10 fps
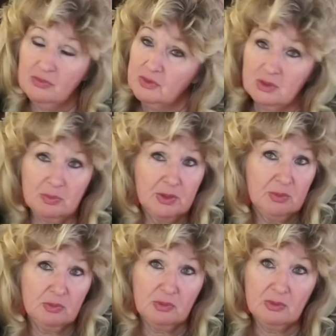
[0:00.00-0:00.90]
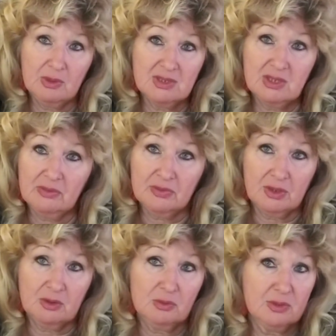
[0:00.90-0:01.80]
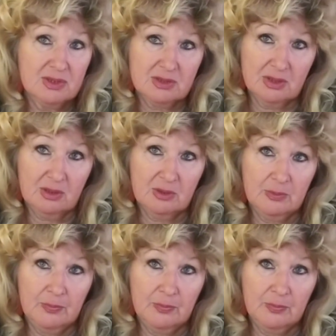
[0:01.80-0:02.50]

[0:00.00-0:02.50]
for the people who are suffering, who are sick.